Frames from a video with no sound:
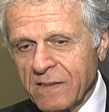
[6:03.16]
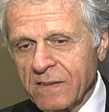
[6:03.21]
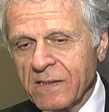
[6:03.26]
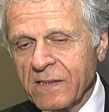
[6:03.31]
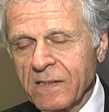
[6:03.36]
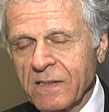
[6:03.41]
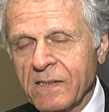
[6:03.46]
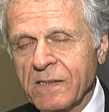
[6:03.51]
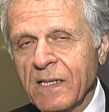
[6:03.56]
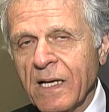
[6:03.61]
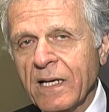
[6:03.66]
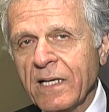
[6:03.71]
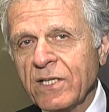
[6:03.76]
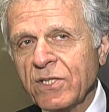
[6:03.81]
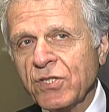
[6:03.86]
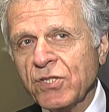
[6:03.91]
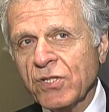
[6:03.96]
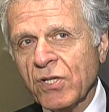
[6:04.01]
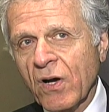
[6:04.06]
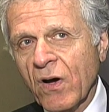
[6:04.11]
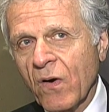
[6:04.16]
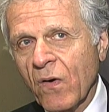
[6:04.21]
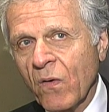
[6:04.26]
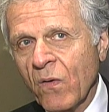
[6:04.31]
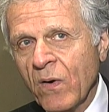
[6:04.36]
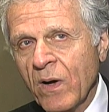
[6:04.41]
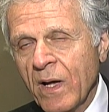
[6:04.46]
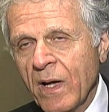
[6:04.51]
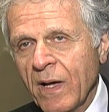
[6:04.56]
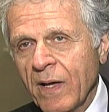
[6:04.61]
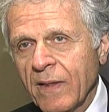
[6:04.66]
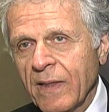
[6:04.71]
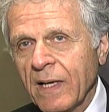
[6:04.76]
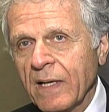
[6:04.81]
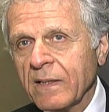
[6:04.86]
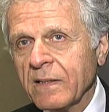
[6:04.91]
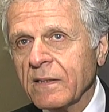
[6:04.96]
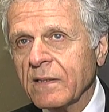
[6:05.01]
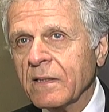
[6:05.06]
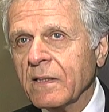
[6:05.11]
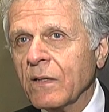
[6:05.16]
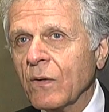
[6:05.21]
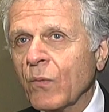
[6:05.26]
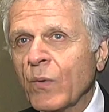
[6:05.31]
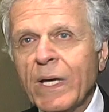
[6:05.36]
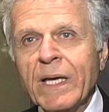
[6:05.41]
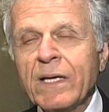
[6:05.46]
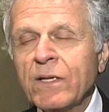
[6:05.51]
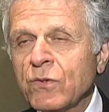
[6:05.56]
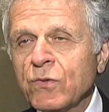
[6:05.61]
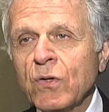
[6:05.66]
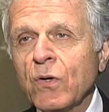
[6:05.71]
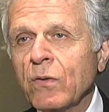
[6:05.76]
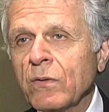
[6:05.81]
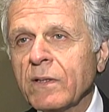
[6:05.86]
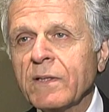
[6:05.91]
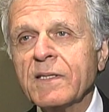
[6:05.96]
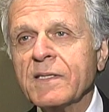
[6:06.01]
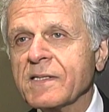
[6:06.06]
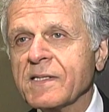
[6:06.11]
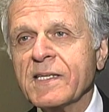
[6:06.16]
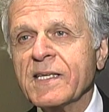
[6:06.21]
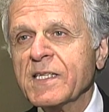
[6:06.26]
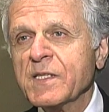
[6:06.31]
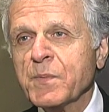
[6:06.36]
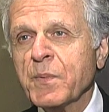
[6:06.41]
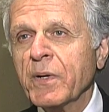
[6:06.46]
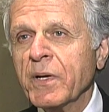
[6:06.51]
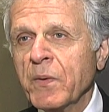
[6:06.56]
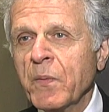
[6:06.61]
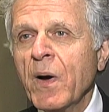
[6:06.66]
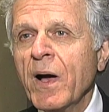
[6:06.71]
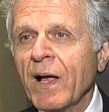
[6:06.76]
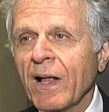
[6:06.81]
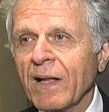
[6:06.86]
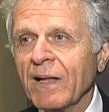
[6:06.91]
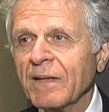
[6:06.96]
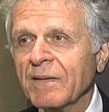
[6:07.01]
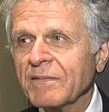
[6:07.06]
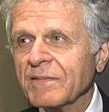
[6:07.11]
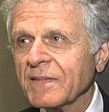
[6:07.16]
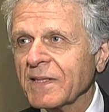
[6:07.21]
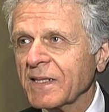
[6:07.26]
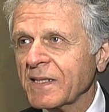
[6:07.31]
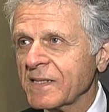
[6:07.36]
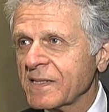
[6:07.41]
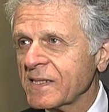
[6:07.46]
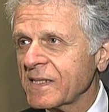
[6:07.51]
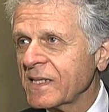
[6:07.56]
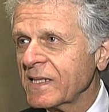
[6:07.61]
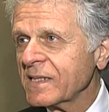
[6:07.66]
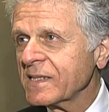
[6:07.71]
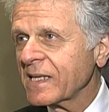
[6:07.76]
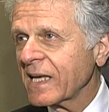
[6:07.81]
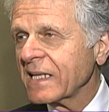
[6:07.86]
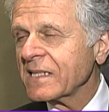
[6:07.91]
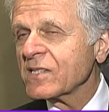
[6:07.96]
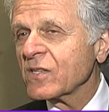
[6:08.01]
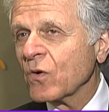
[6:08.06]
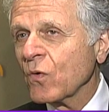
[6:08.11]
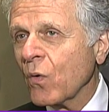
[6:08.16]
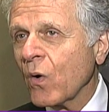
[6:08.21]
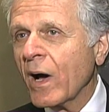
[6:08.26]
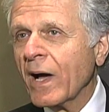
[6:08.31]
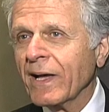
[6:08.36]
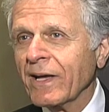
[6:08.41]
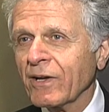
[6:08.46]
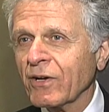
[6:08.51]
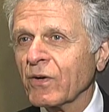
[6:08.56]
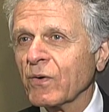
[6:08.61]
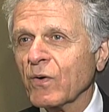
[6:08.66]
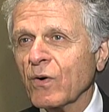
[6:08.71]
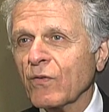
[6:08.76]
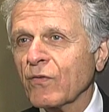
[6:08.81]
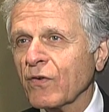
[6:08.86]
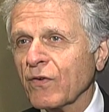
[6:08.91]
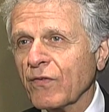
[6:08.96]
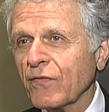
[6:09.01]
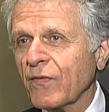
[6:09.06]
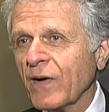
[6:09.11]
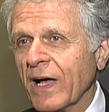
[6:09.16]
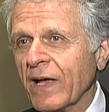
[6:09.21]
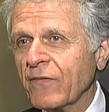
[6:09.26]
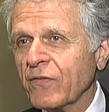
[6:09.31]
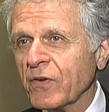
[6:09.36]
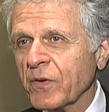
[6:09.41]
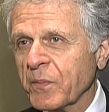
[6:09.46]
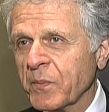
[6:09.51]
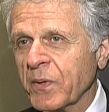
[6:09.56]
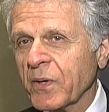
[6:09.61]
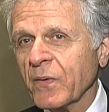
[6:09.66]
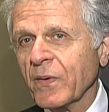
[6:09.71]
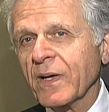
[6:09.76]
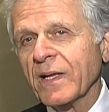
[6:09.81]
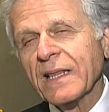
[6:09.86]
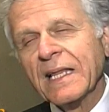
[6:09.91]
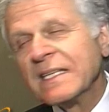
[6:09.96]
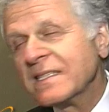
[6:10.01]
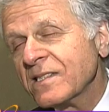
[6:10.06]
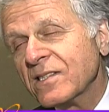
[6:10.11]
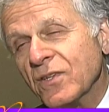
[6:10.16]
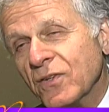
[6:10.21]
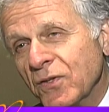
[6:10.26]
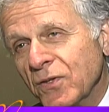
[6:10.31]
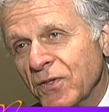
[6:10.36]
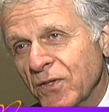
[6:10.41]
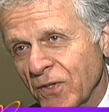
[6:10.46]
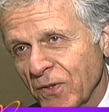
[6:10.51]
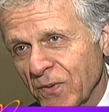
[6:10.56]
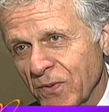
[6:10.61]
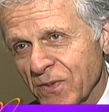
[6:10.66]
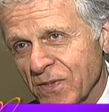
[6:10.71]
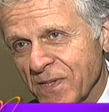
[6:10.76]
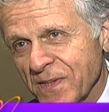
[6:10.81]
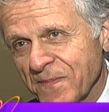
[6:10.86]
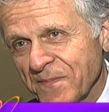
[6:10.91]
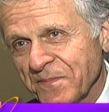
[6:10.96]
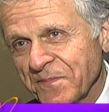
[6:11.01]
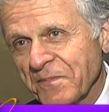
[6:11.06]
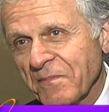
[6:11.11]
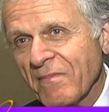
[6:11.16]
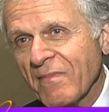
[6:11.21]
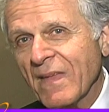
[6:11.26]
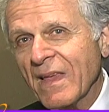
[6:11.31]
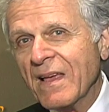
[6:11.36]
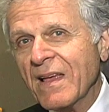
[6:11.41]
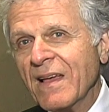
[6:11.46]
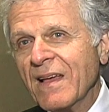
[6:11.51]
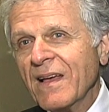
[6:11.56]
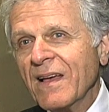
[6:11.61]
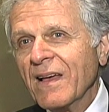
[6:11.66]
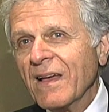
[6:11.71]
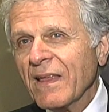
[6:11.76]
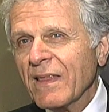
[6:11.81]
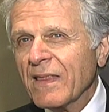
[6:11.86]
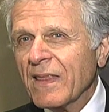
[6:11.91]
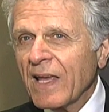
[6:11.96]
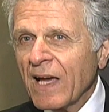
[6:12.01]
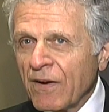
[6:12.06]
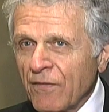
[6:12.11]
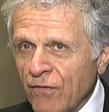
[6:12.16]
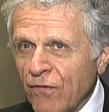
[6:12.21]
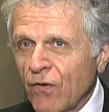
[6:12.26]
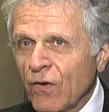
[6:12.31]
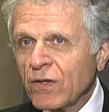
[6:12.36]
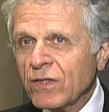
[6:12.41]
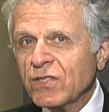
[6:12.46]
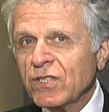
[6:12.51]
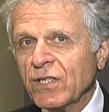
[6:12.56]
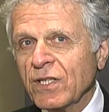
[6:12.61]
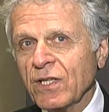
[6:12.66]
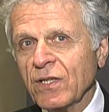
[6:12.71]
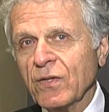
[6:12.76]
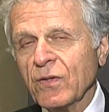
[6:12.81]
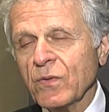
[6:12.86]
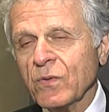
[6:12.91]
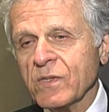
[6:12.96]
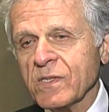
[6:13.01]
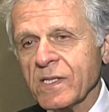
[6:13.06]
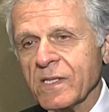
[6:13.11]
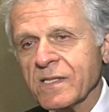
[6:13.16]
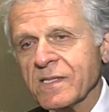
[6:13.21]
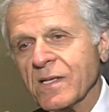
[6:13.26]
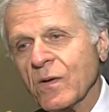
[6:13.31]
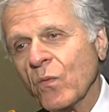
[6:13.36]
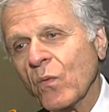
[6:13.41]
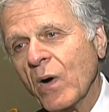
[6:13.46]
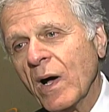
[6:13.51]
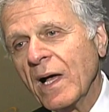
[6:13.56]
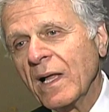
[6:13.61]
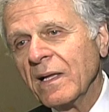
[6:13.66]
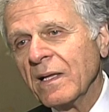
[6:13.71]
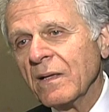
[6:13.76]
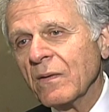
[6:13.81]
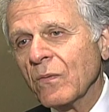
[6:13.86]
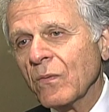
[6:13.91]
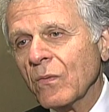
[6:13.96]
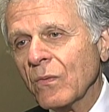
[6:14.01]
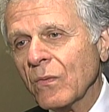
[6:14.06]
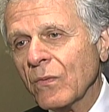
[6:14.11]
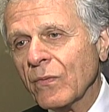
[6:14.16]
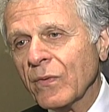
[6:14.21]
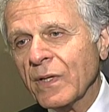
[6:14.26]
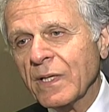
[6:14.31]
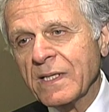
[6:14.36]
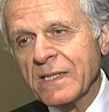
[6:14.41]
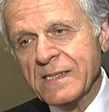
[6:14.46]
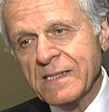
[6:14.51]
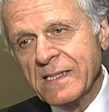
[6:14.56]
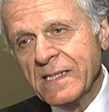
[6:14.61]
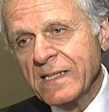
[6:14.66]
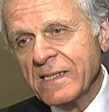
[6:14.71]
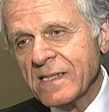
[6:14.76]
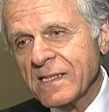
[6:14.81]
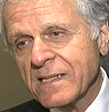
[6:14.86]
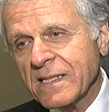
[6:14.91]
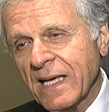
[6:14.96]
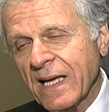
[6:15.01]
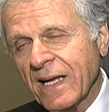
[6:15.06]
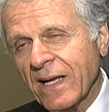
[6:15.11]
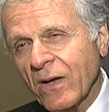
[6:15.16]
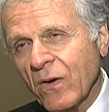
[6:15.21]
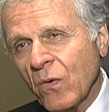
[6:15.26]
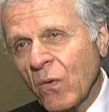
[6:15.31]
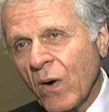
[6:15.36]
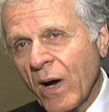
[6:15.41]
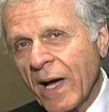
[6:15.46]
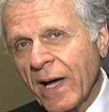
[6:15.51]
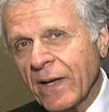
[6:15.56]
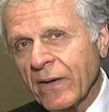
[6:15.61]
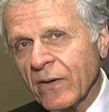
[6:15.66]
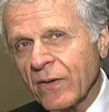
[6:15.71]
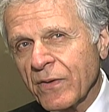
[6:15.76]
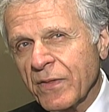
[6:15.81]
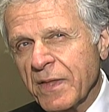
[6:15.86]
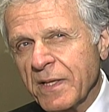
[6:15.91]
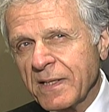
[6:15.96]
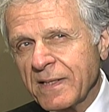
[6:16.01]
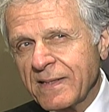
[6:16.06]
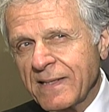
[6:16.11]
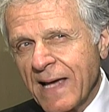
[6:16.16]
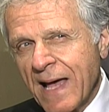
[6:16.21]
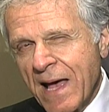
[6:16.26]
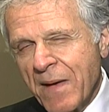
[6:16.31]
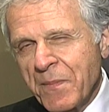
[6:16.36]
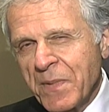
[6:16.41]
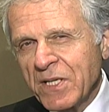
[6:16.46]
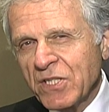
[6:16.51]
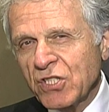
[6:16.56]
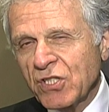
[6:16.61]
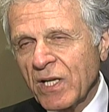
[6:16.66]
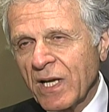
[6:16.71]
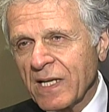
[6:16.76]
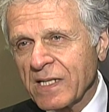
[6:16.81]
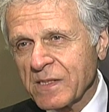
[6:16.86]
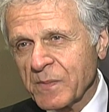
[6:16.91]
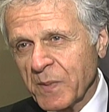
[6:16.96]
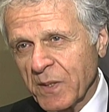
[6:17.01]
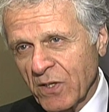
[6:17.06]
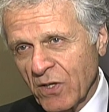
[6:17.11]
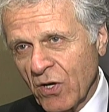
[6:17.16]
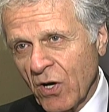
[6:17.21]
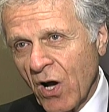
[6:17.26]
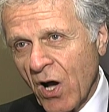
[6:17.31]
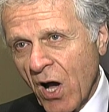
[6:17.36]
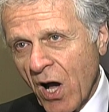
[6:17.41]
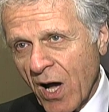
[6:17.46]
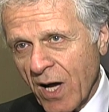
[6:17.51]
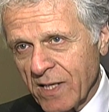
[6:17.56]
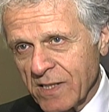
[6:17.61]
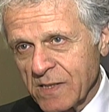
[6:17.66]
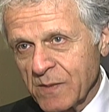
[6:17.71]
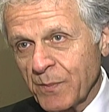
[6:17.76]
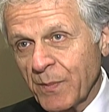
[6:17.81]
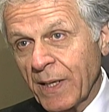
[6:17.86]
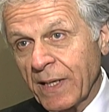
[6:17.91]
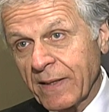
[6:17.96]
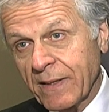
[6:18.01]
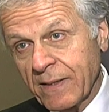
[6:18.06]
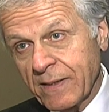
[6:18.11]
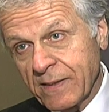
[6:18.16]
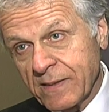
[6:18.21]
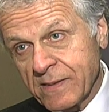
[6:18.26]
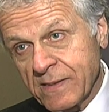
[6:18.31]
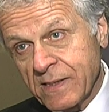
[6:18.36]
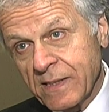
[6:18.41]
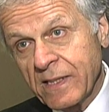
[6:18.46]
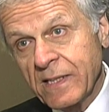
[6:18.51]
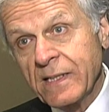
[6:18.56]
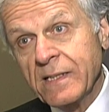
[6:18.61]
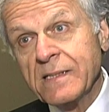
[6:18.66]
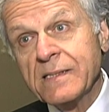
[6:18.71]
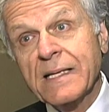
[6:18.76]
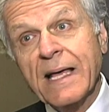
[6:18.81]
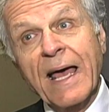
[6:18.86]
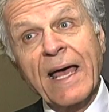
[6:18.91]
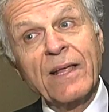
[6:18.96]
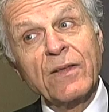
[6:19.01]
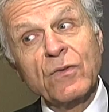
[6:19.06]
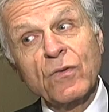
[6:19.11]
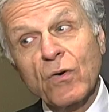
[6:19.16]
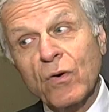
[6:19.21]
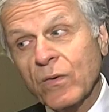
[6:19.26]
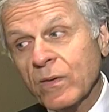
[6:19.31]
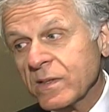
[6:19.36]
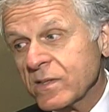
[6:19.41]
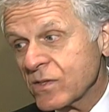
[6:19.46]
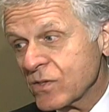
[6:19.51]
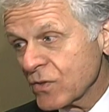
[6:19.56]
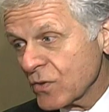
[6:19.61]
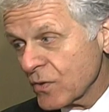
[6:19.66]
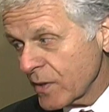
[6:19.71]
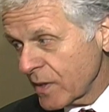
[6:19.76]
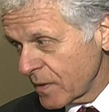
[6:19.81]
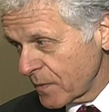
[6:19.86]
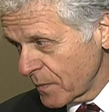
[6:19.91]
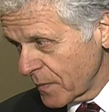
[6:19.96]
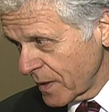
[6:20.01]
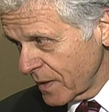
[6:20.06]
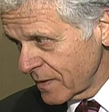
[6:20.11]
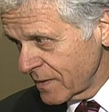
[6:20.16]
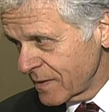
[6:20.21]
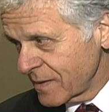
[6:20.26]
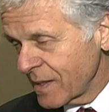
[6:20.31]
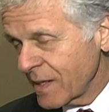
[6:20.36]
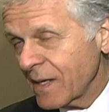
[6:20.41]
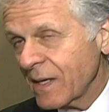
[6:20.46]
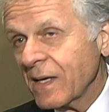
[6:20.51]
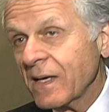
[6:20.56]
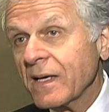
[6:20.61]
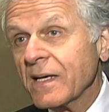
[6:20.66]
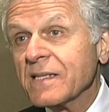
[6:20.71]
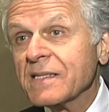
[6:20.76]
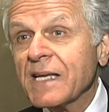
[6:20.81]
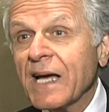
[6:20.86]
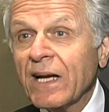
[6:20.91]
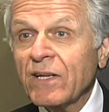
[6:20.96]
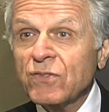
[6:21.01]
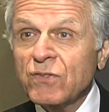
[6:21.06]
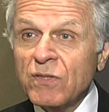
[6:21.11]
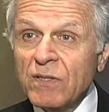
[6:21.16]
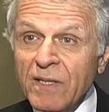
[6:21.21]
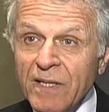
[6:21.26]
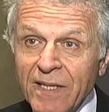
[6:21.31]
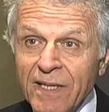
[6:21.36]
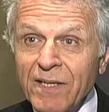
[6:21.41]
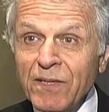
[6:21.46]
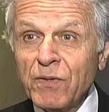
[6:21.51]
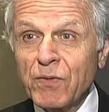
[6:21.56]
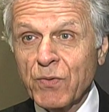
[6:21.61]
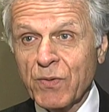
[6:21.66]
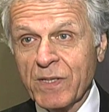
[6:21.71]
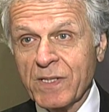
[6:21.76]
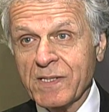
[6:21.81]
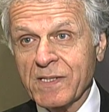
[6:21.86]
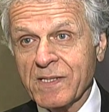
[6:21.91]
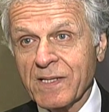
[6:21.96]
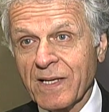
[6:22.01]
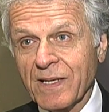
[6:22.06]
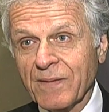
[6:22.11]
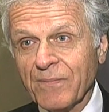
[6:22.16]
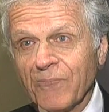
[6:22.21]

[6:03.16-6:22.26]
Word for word: The studies show that we control the disease pretty well. The disease gets quieter over a five year period. That's the good news. The unfortunate news is that while the disease is getting quieter, the damage that has been caused by the disease and or its treatment is actually increasing.